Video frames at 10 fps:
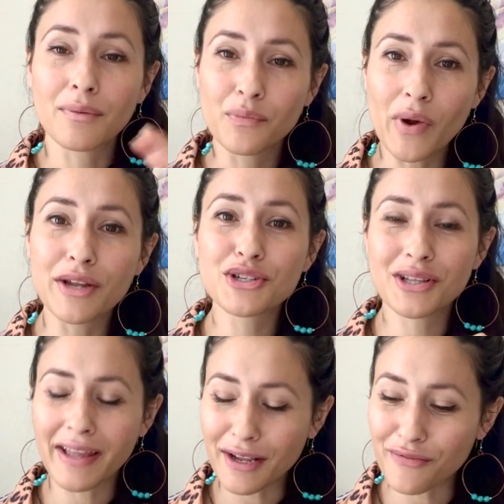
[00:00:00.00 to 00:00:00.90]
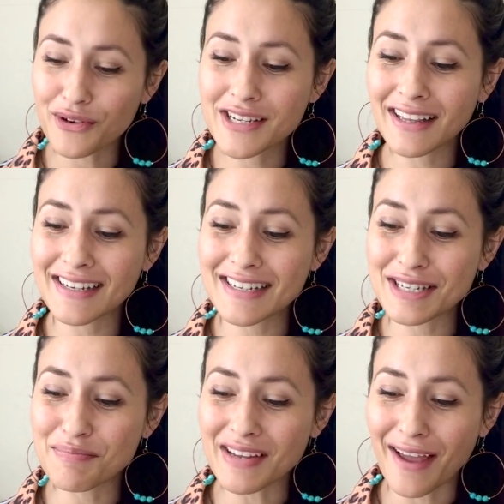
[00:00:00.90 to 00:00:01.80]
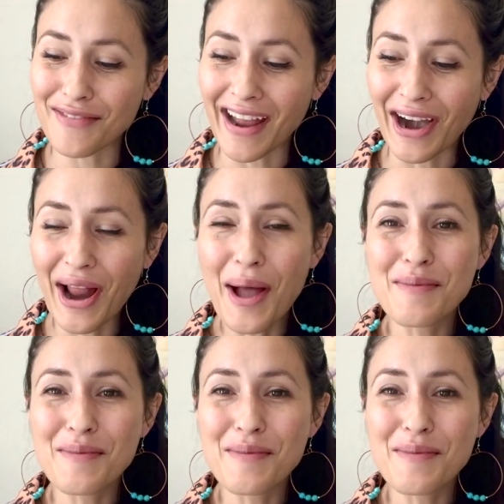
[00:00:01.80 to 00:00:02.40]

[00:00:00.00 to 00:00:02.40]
Went into like a fertility deep dive there,